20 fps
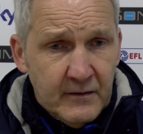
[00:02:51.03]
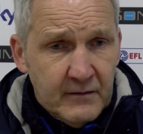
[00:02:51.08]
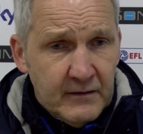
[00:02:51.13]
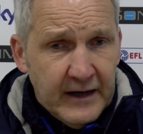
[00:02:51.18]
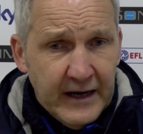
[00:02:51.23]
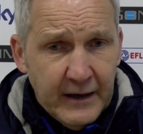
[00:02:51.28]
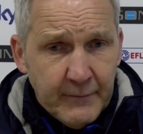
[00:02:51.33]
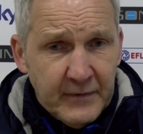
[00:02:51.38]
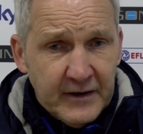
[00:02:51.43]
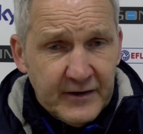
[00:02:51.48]

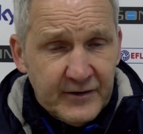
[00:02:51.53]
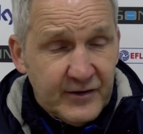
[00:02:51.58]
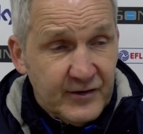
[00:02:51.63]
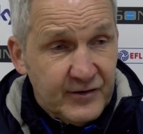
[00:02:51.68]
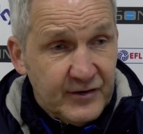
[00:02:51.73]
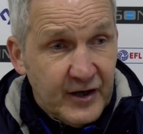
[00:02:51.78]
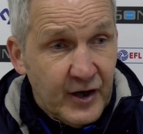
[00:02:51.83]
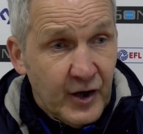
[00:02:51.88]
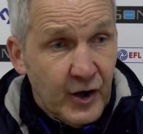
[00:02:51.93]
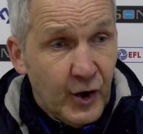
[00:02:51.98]
How much
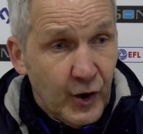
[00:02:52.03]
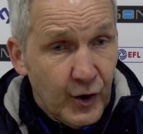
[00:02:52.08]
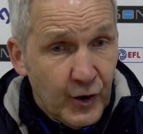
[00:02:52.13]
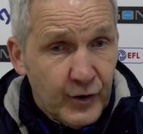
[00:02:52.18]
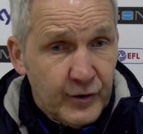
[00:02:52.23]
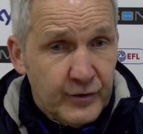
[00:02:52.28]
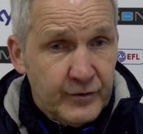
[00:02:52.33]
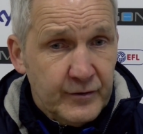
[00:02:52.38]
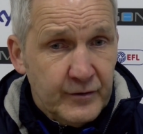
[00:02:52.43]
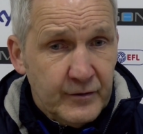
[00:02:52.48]
does it
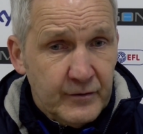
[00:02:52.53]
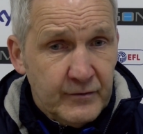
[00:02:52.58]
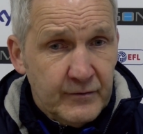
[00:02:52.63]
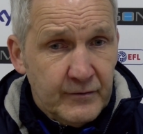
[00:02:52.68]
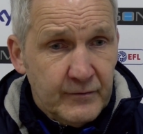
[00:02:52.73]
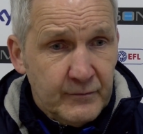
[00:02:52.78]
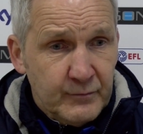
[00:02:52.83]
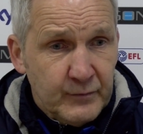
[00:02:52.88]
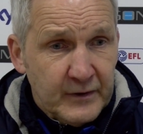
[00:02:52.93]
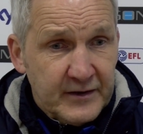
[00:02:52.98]
hurt
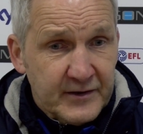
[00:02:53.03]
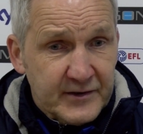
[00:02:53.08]
when